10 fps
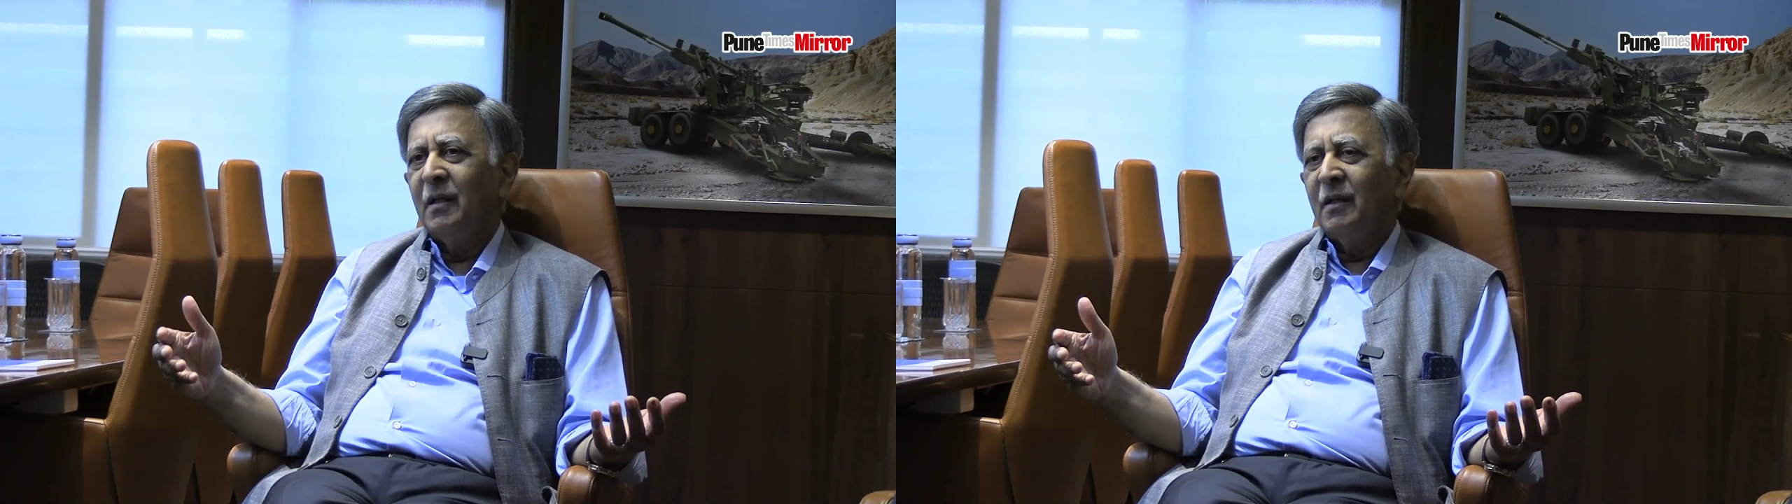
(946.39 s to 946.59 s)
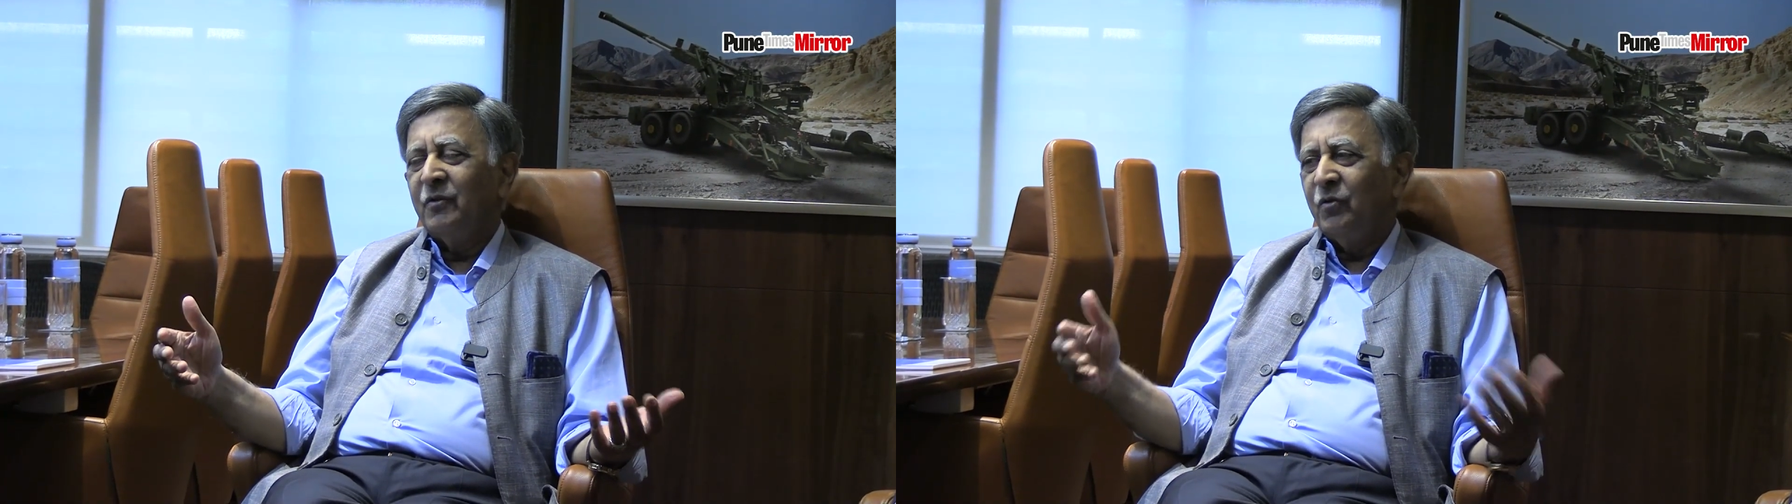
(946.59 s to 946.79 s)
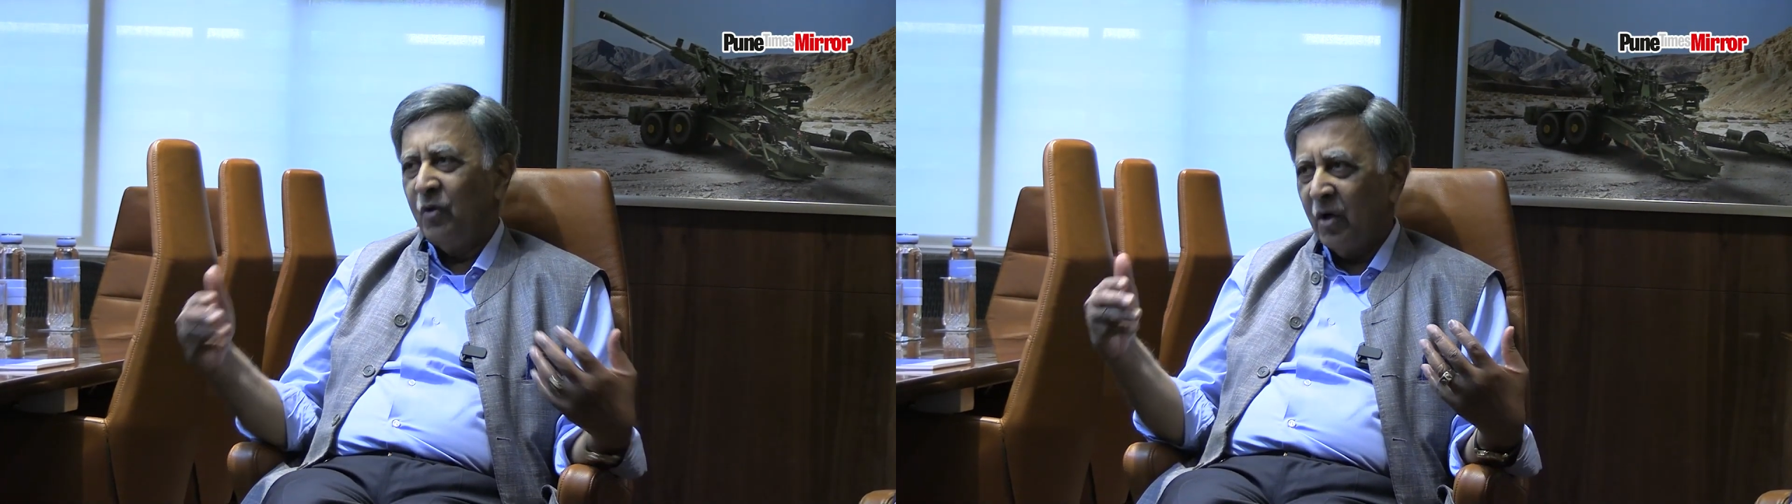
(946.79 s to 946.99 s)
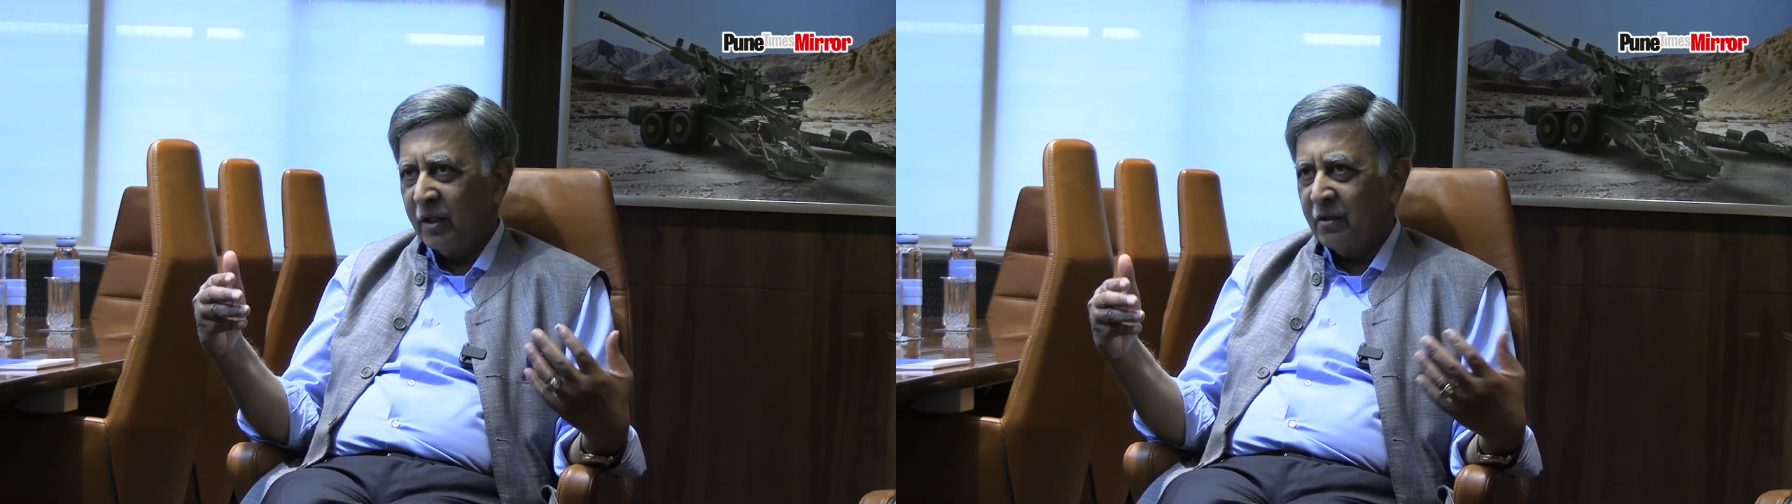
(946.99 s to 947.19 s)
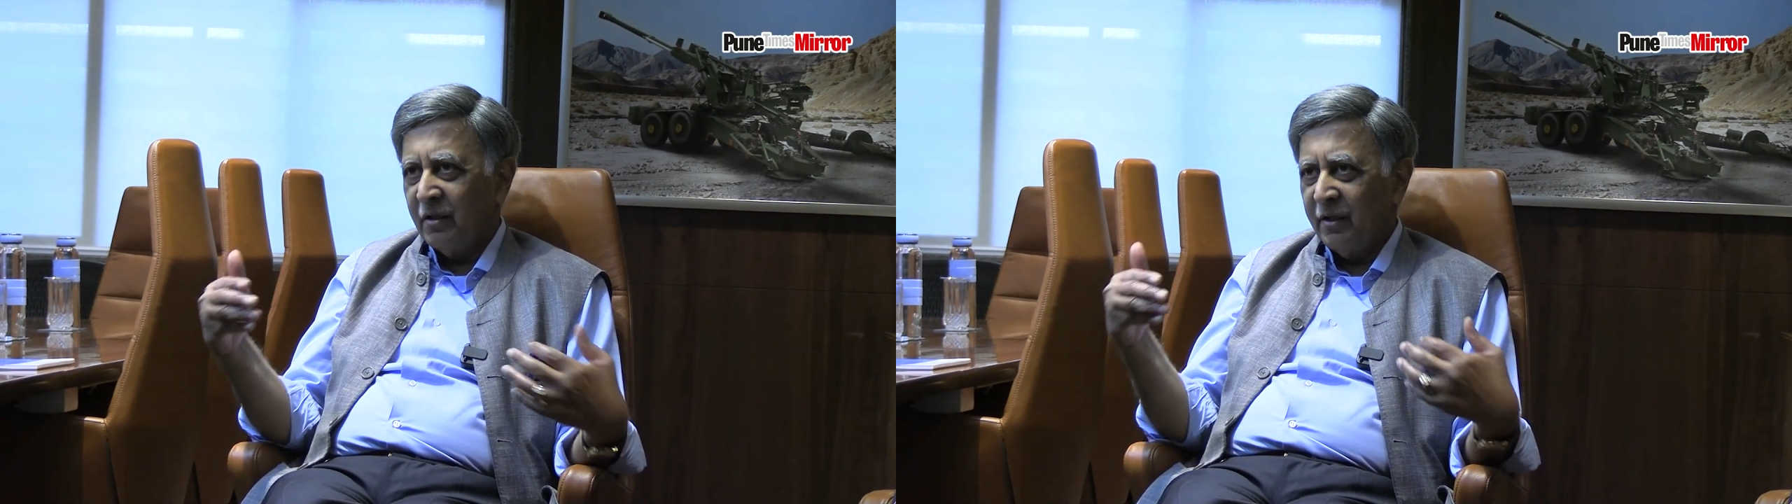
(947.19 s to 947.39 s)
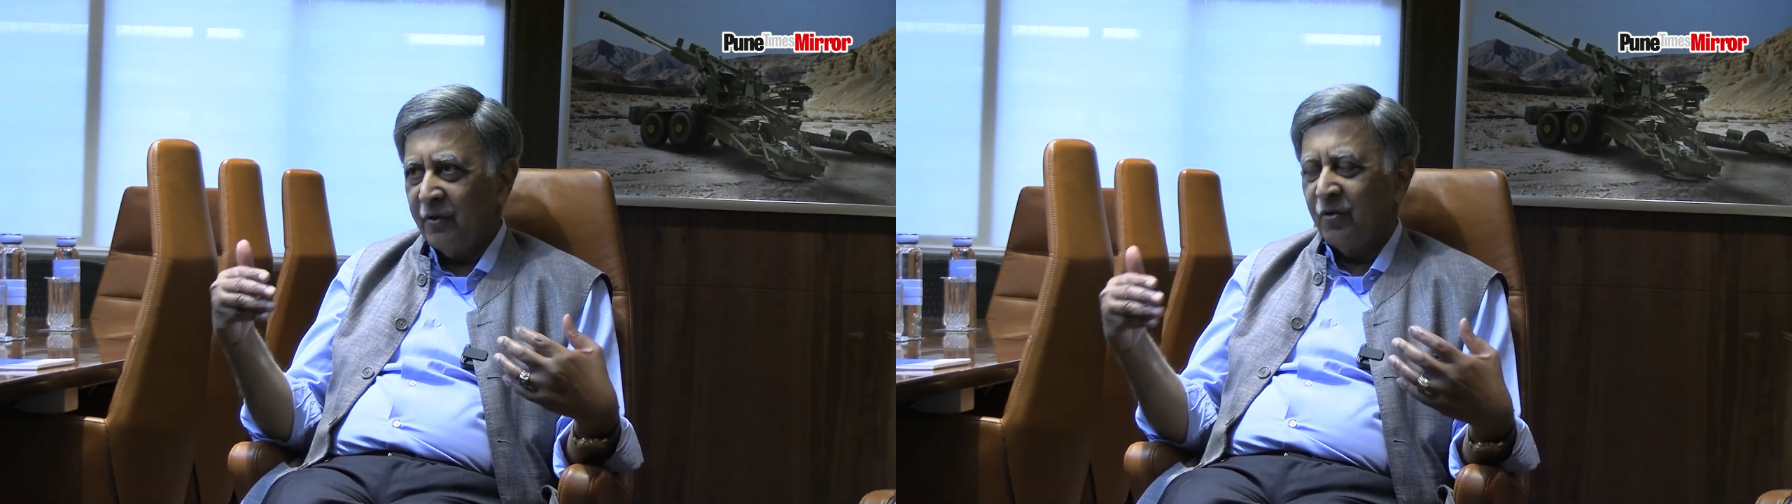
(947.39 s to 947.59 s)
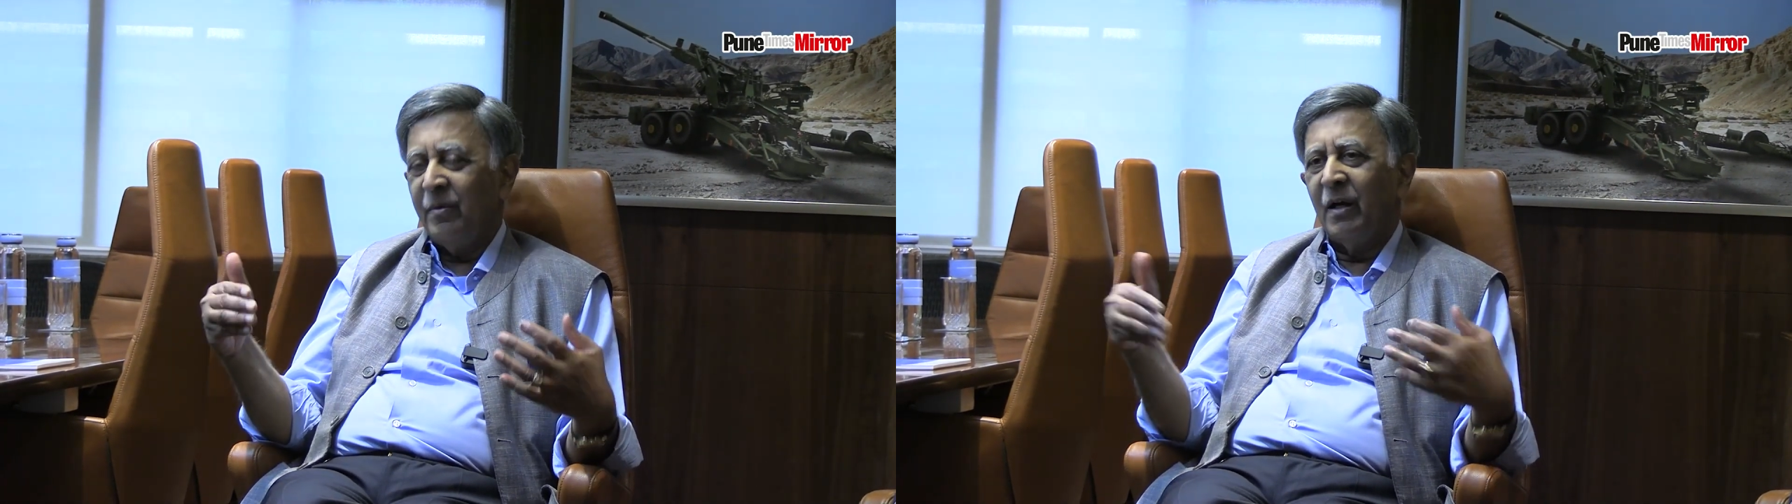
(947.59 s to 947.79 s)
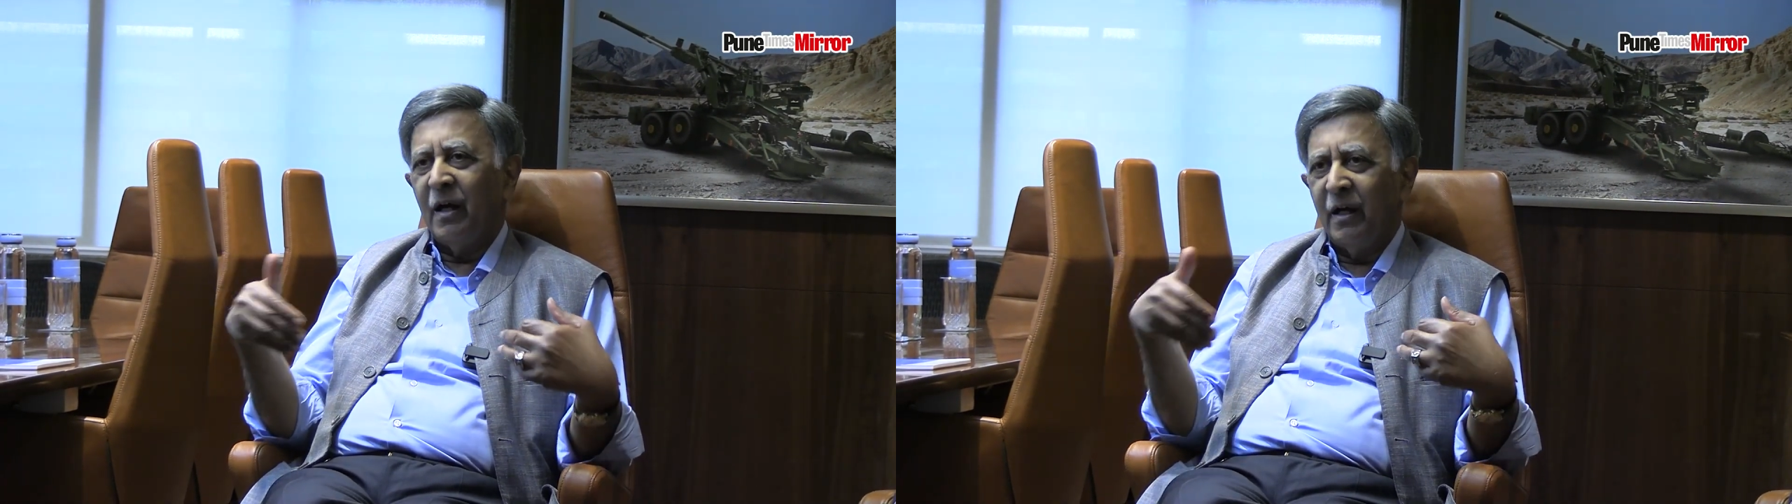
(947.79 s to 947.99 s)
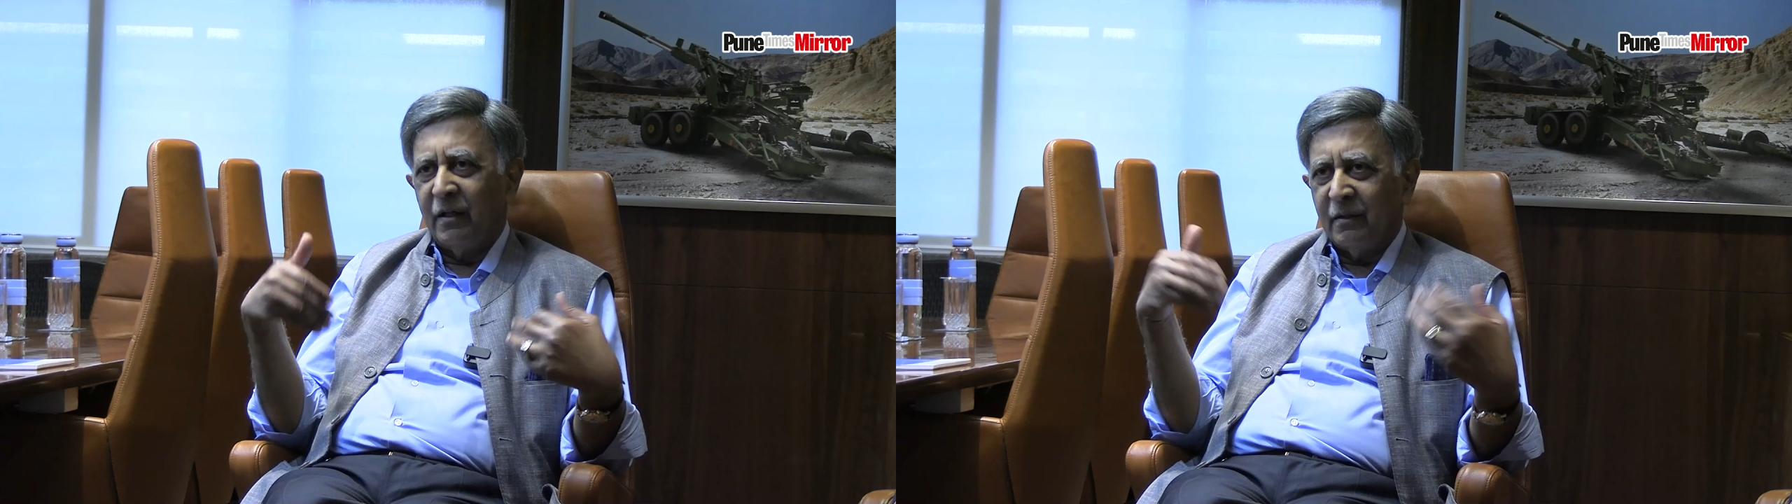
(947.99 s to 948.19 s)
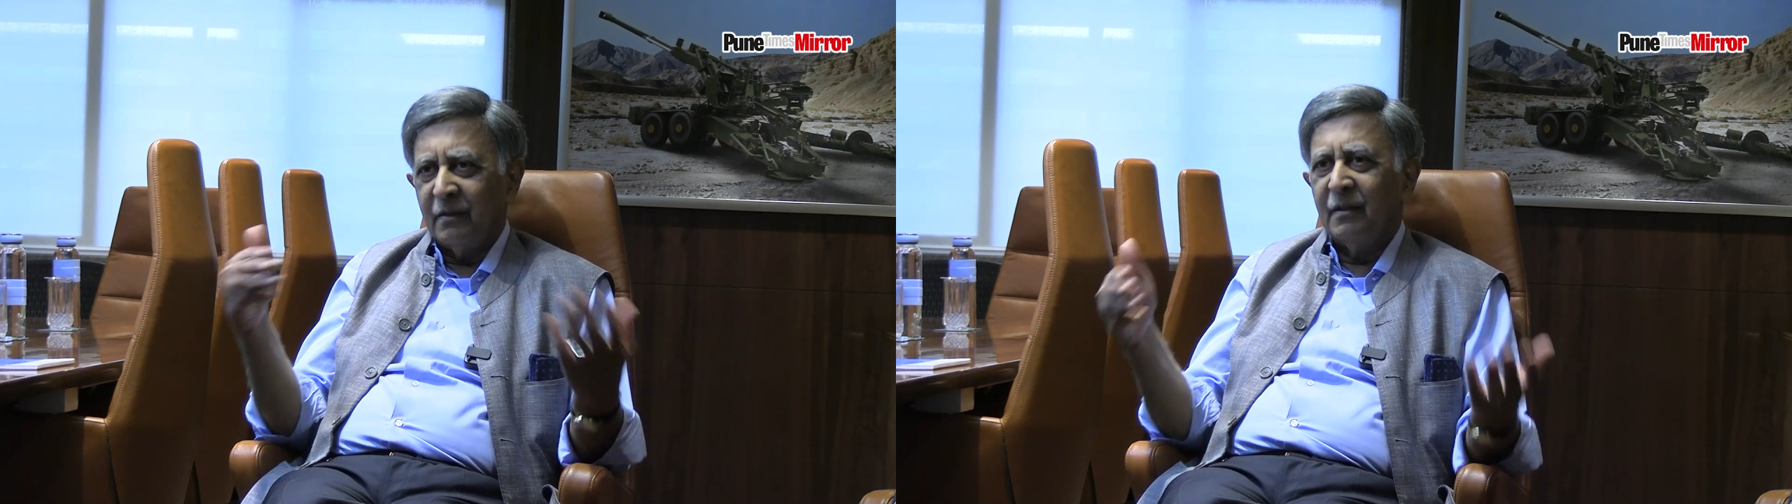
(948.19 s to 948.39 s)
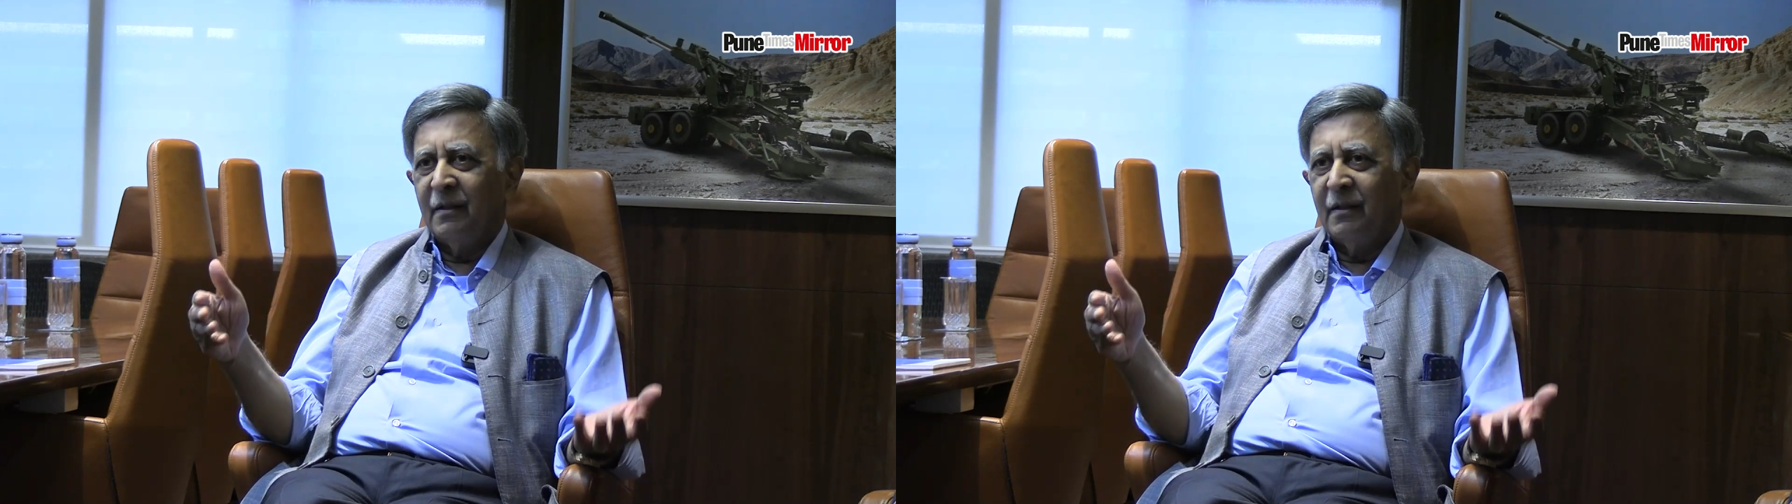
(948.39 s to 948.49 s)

So you actually need to be ahead,